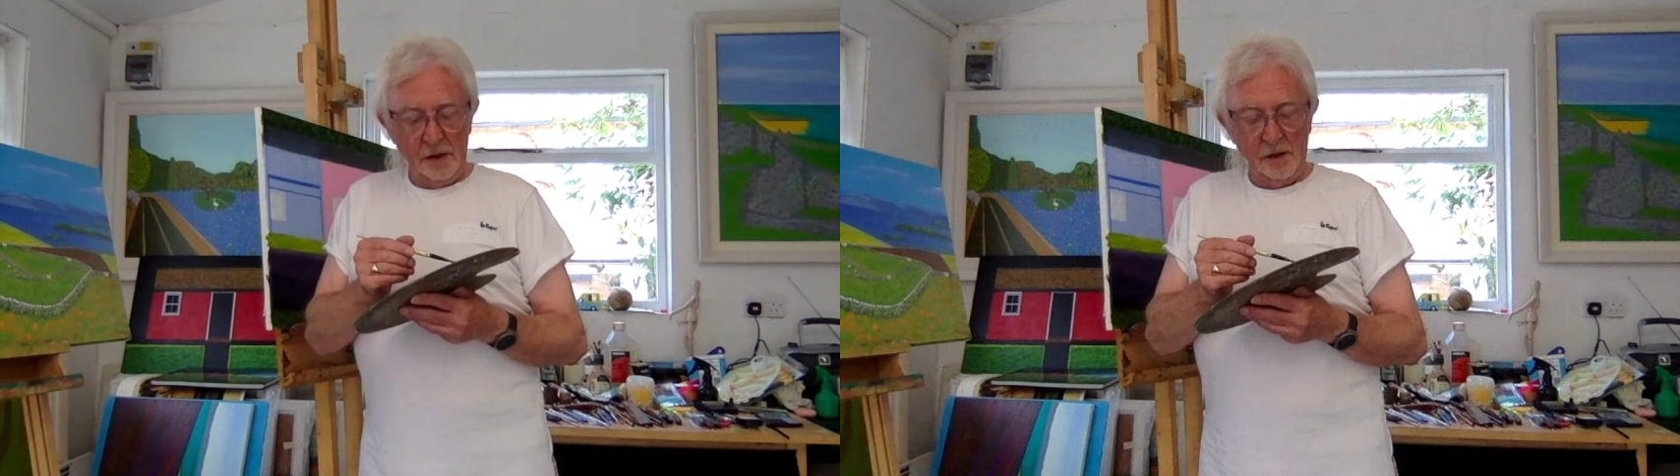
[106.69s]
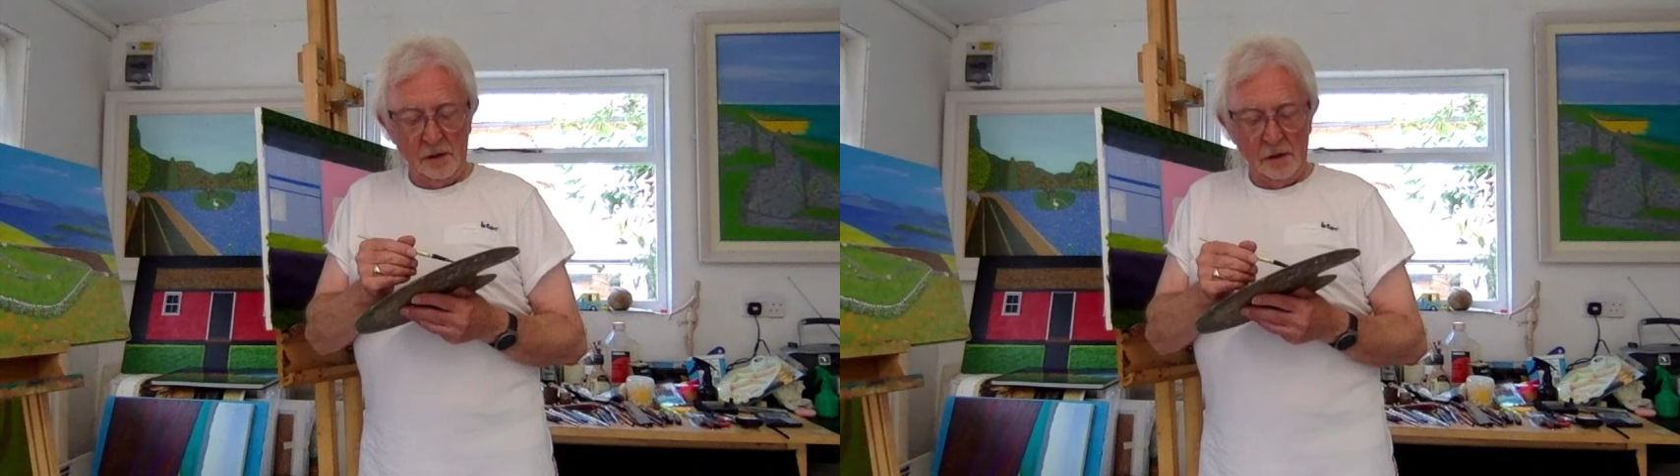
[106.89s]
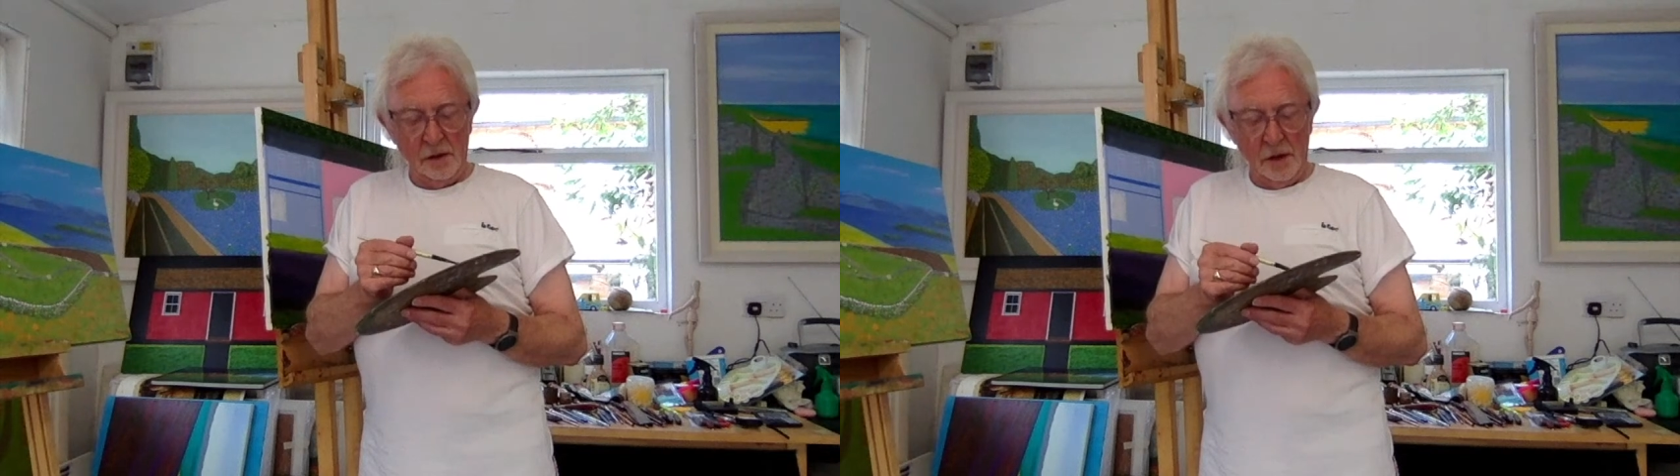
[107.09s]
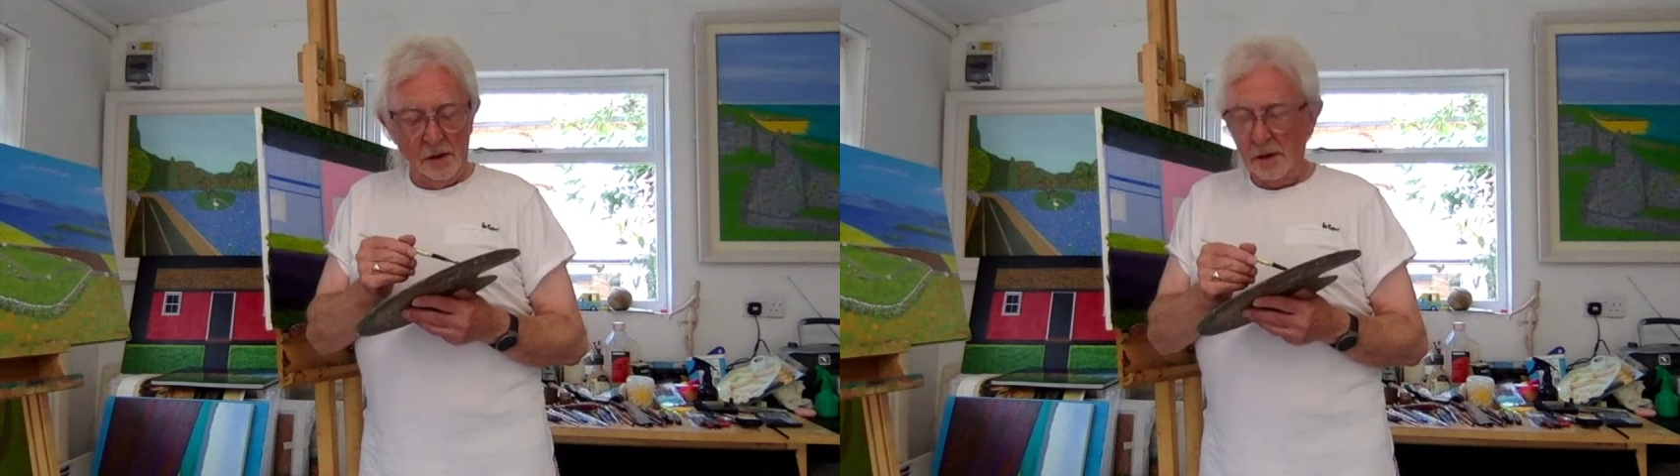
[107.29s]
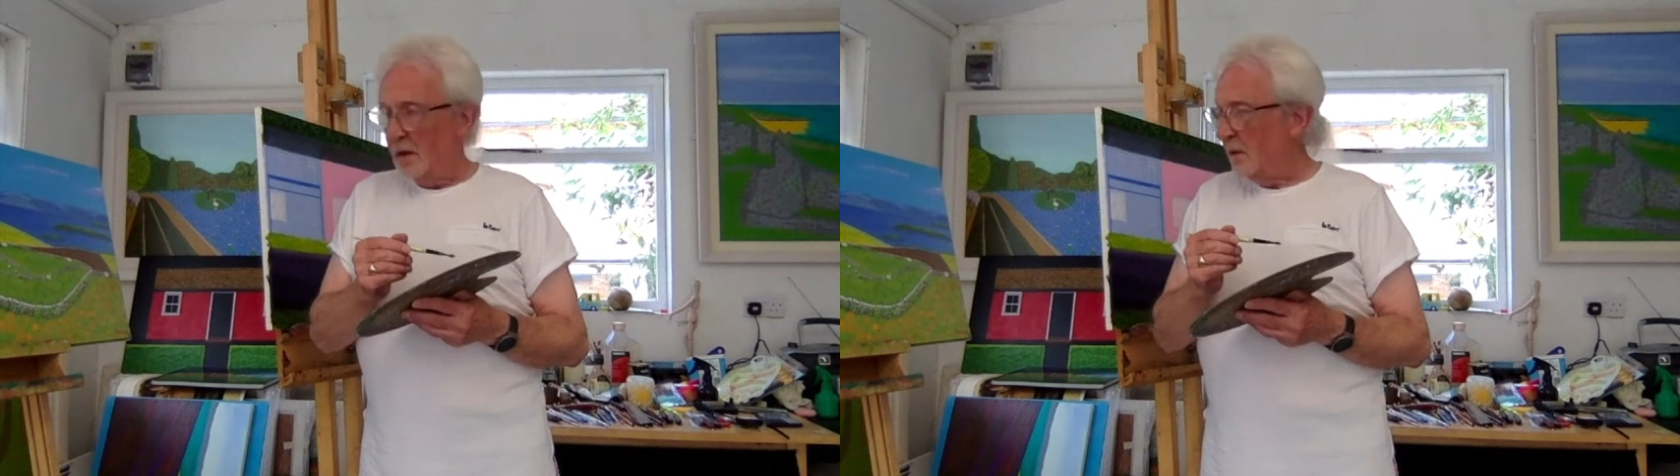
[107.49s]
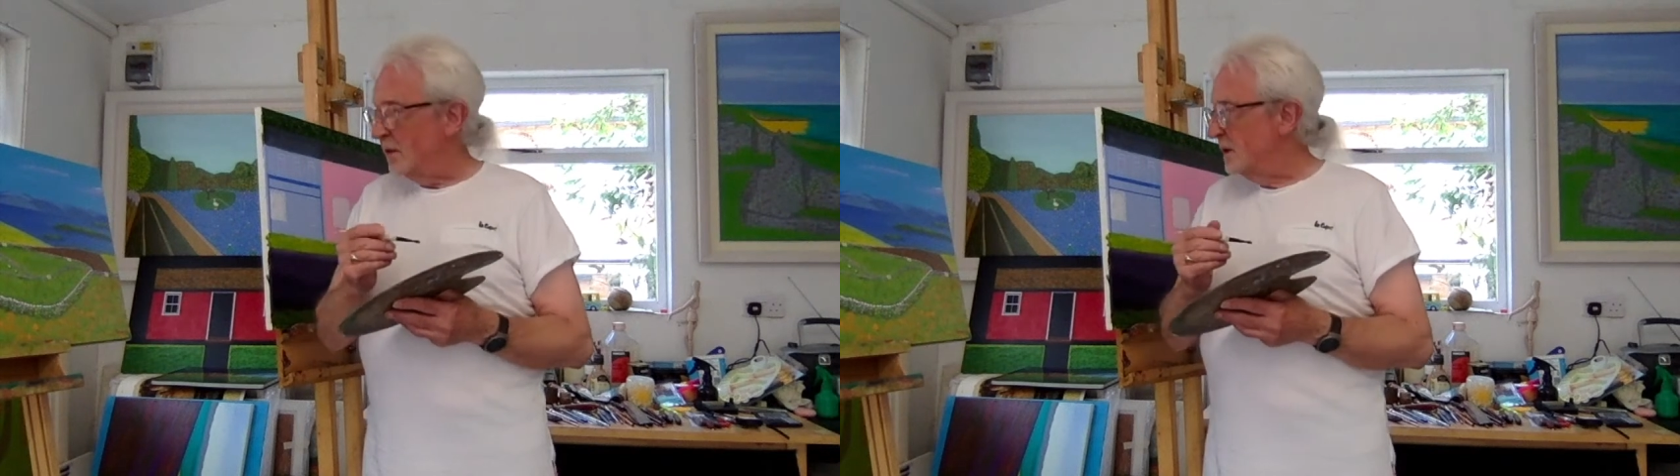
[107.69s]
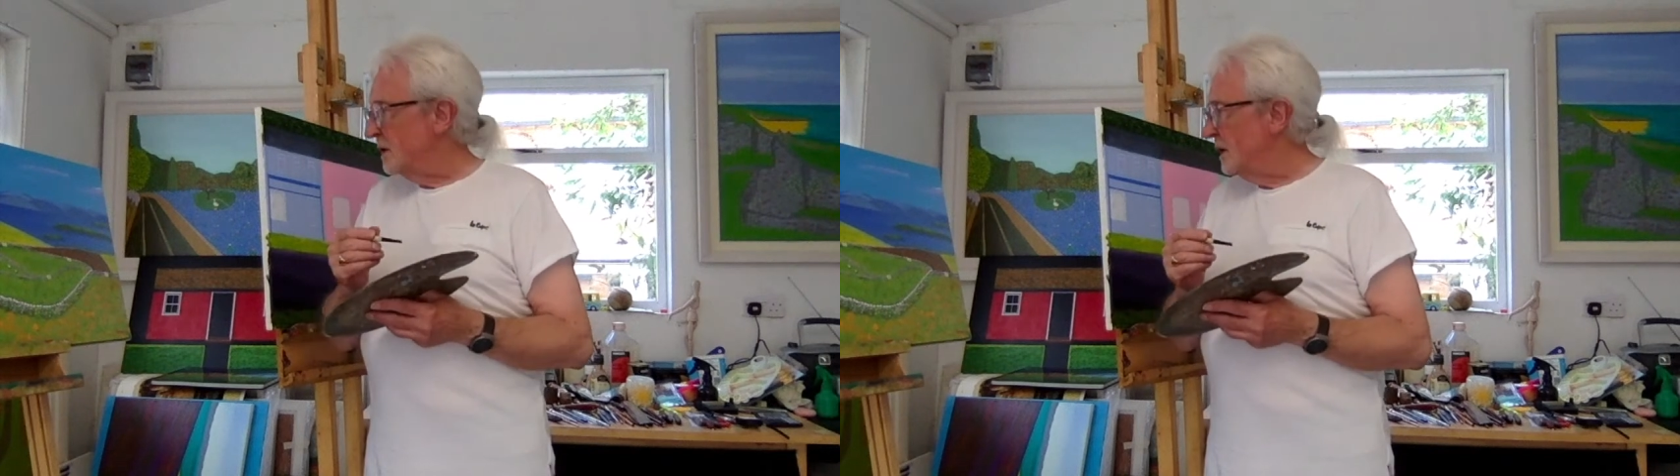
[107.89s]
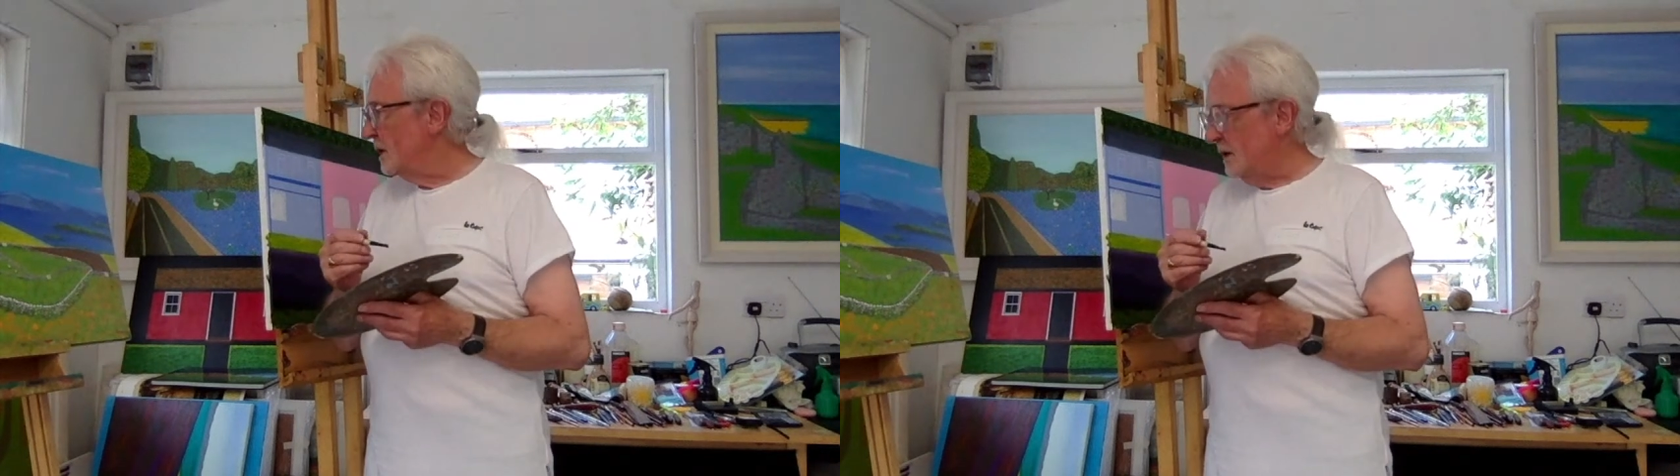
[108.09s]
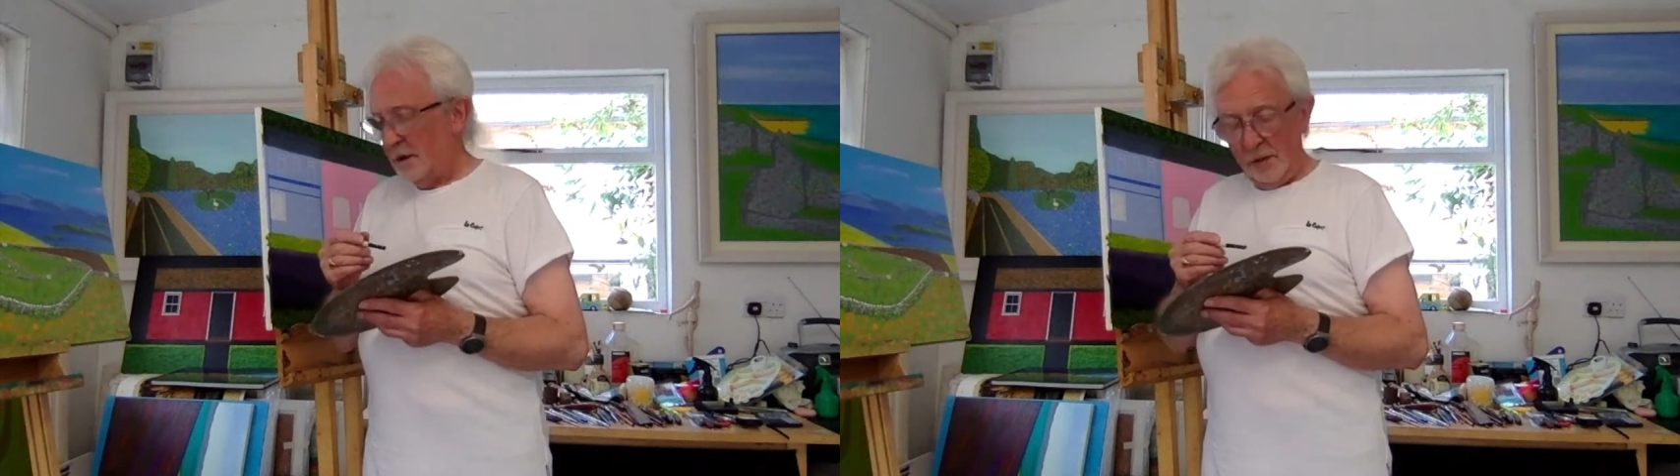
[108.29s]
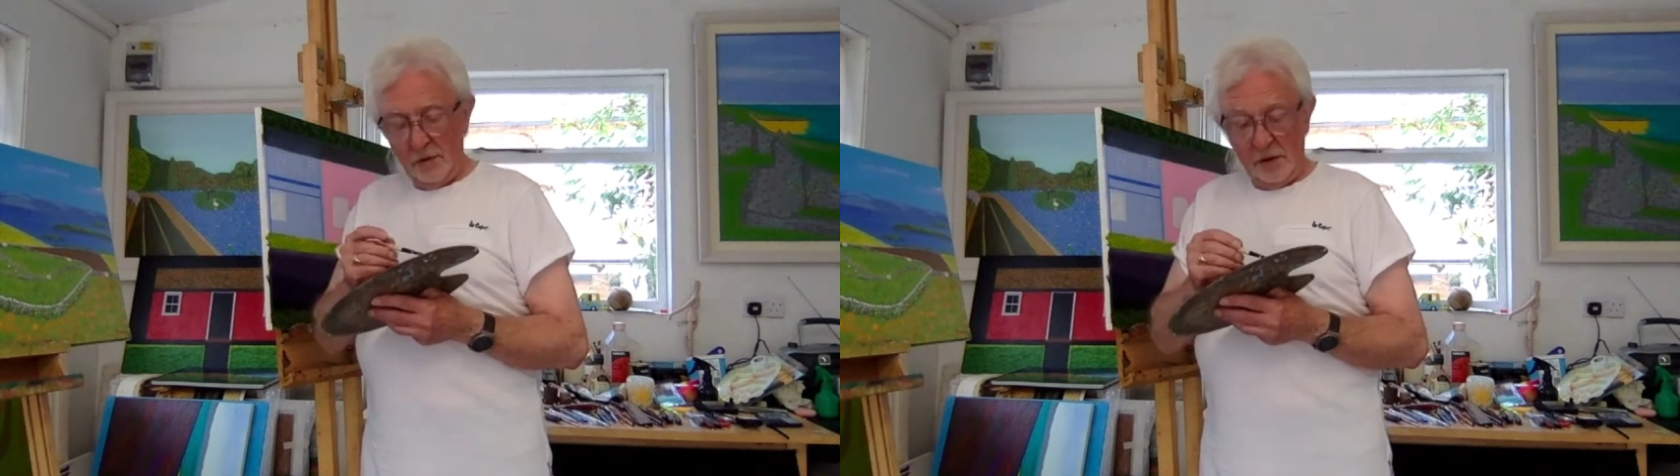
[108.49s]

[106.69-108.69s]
called Lockdown, which is not here at the moment.